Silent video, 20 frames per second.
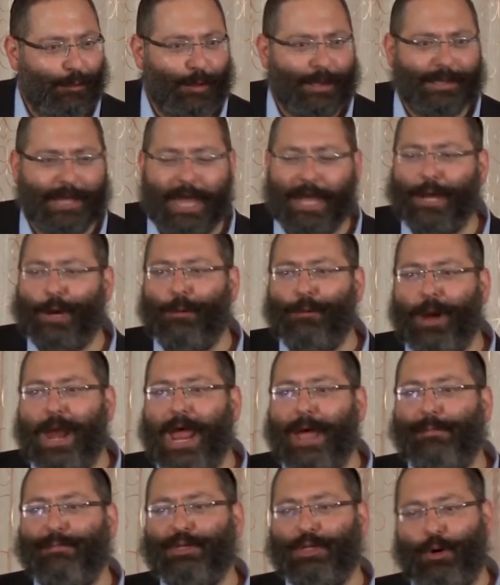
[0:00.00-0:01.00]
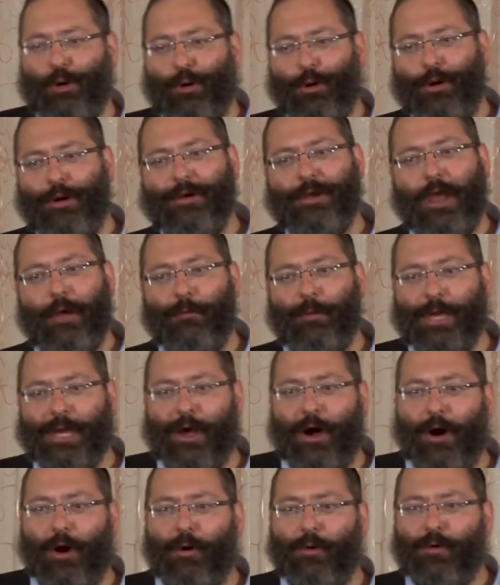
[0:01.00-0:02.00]
We take a ram's horn and we
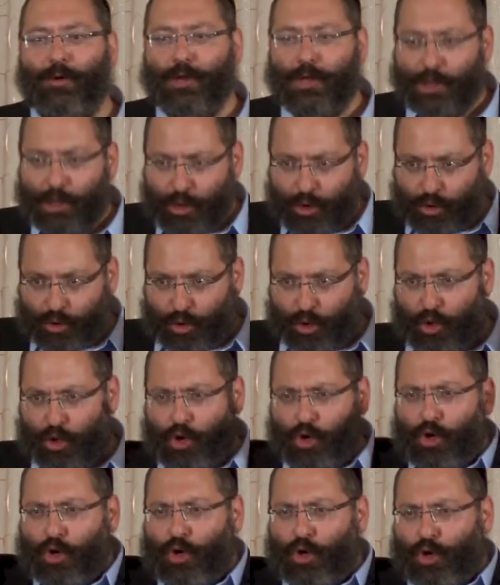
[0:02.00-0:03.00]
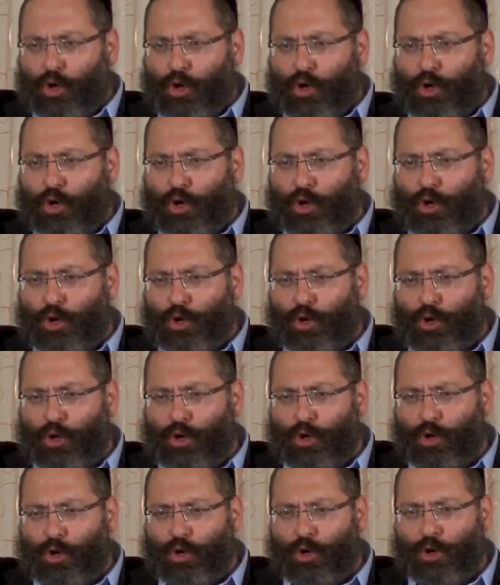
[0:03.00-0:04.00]
go,
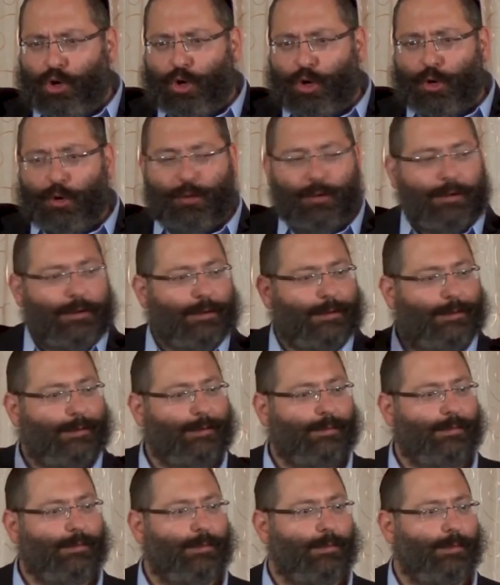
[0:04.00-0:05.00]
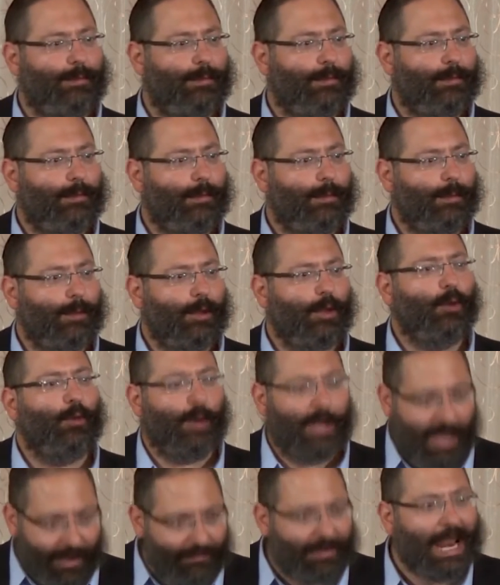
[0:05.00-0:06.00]
doo!
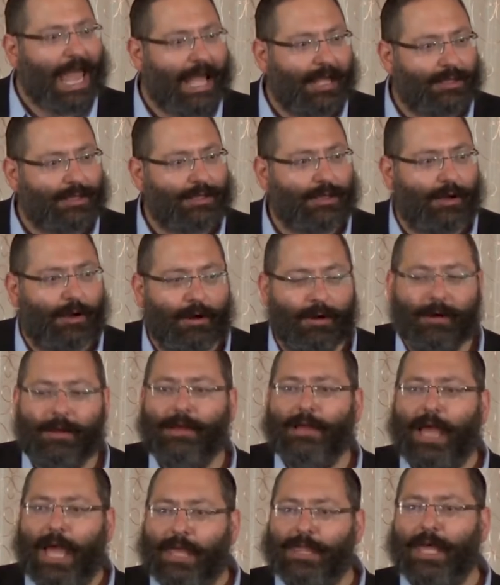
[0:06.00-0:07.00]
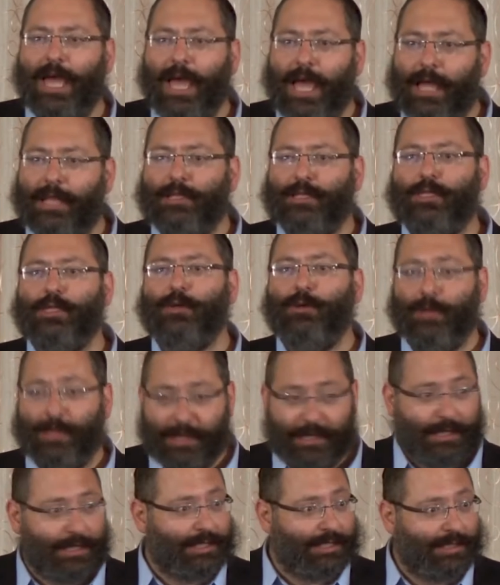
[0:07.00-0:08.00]
We have an answer, and the answer
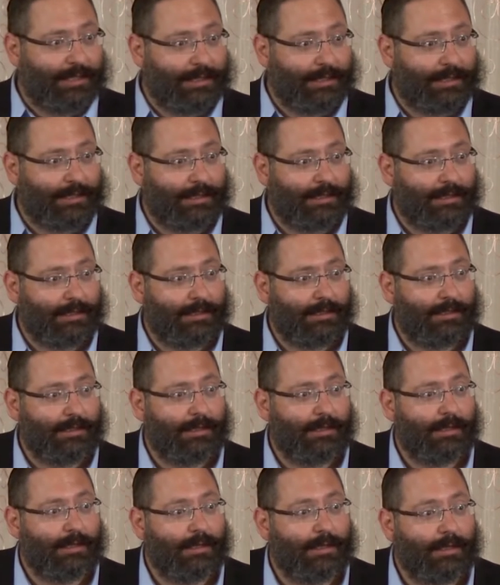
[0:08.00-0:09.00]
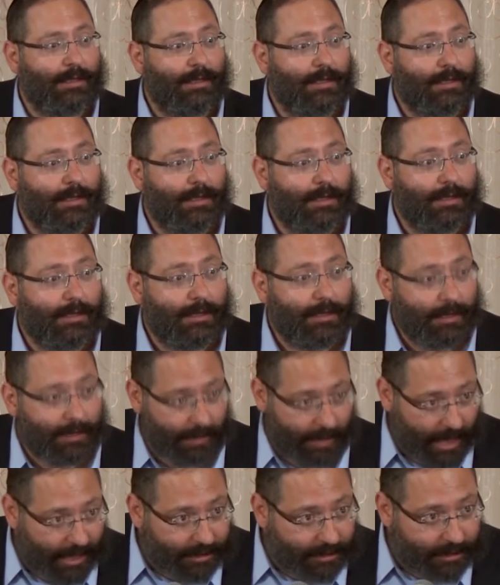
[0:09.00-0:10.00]
is
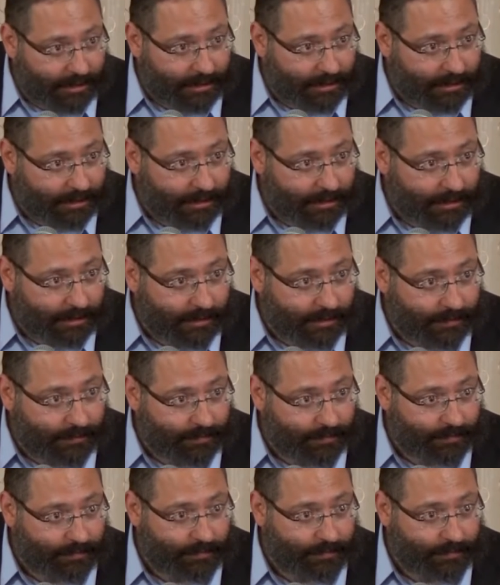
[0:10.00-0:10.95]
yes.